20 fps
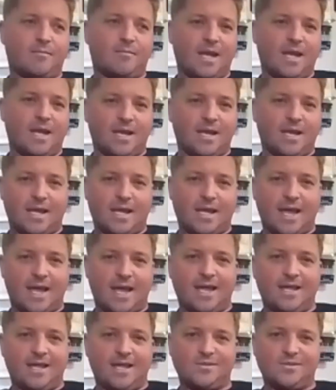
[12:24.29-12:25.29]
testing
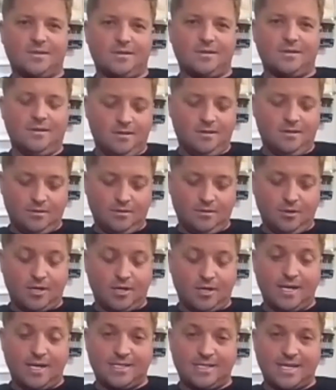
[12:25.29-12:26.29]
and making
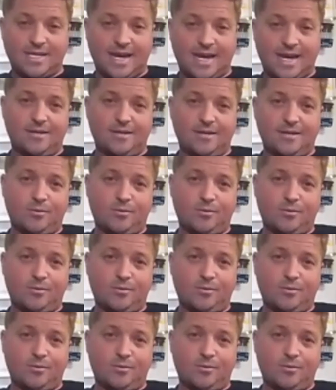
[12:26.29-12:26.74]
gains and